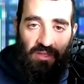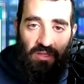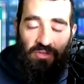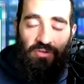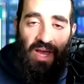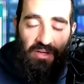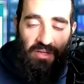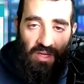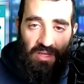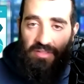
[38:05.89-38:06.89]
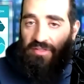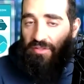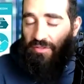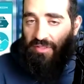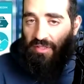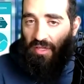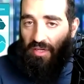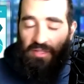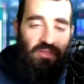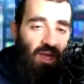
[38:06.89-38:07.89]
You add clients, you lose
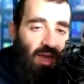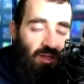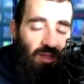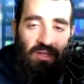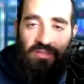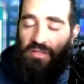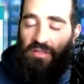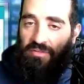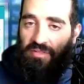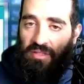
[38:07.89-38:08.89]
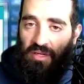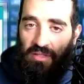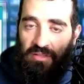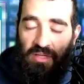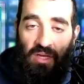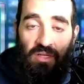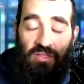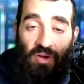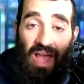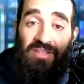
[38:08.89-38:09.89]
clients. You add clients and you lose clients.
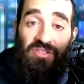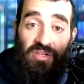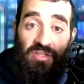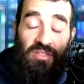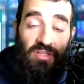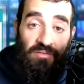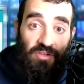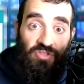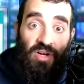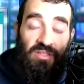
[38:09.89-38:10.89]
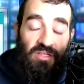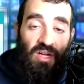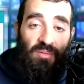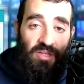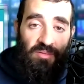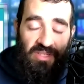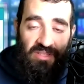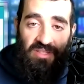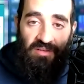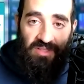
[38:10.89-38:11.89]
So as you're if you're trying to double your
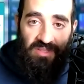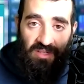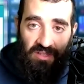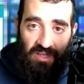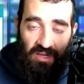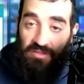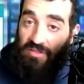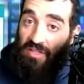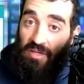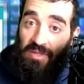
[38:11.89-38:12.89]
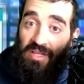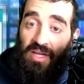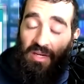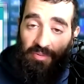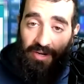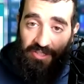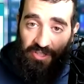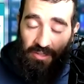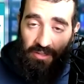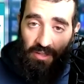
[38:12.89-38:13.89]
business every single year, there's going to be a lot of
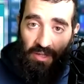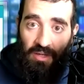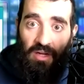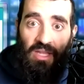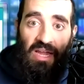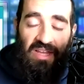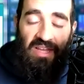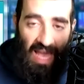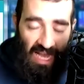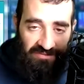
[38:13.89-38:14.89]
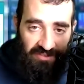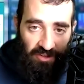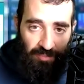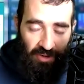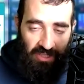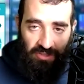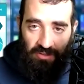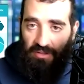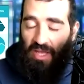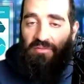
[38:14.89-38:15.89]
pressure a lot of cash flow pressure, a
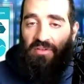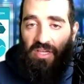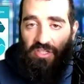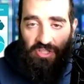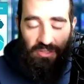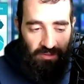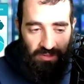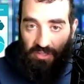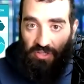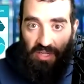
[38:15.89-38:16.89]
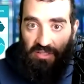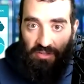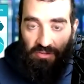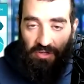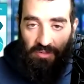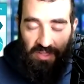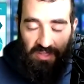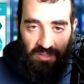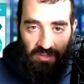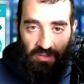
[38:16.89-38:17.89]
lot of issues in trying to grow your
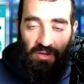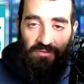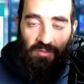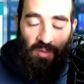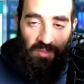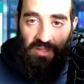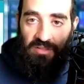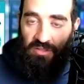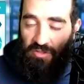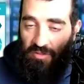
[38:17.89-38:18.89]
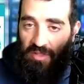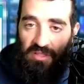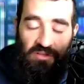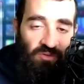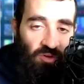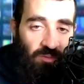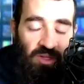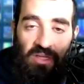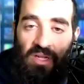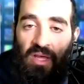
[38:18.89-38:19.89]
business. So going from a million to 2 million to 4
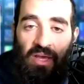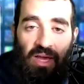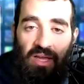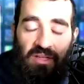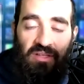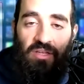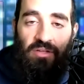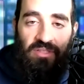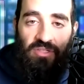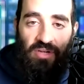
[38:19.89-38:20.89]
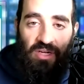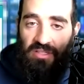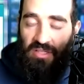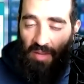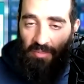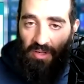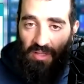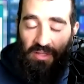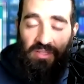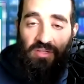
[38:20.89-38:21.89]
million and continuously trying to
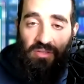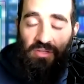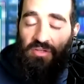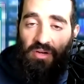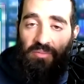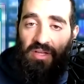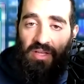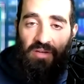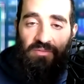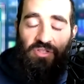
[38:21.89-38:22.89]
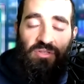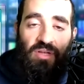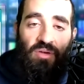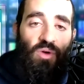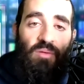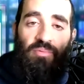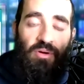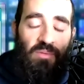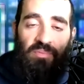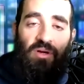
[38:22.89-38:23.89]
double is there are going to be a lot of issues. So at one point
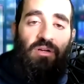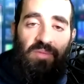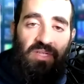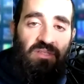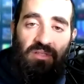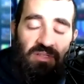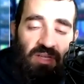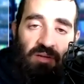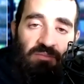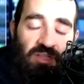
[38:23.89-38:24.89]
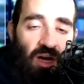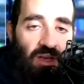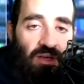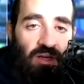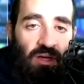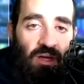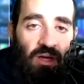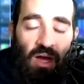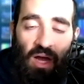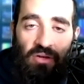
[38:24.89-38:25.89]
my partner basically said, "I'm done.
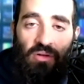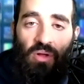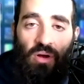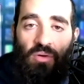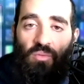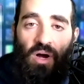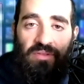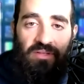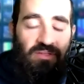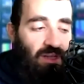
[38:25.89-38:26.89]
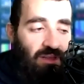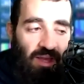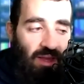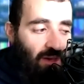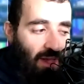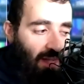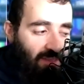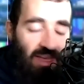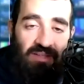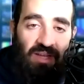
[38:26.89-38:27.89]
I no longer want this." And I, and I
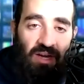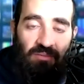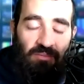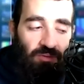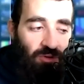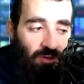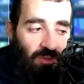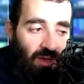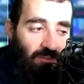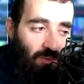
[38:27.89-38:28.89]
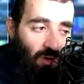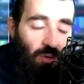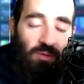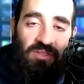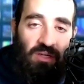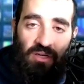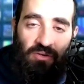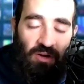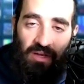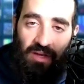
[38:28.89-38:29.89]
sat down in my room and I almost started
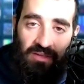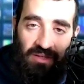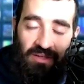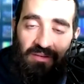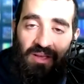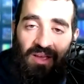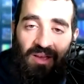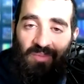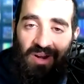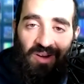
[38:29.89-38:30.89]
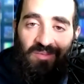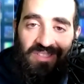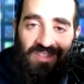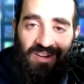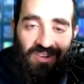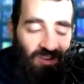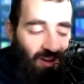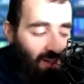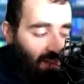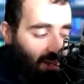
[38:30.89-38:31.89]
crying. I didn't. But I almost started
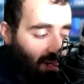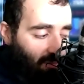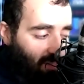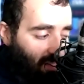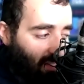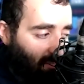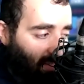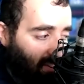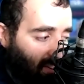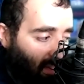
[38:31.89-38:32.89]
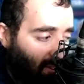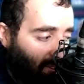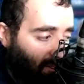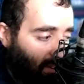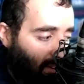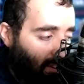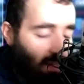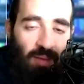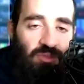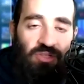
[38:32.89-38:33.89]
crying and I was thinking to myself,
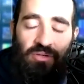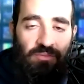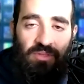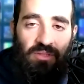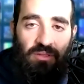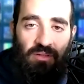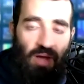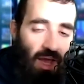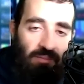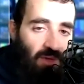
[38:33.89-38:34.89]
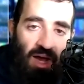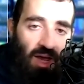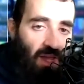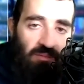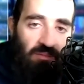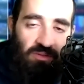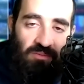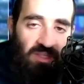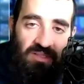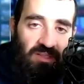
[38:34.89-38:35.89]
"I'm doomed. I am I am doomed.
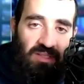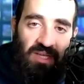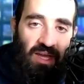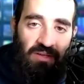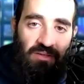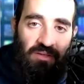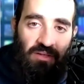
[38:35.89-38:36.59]
This is the end."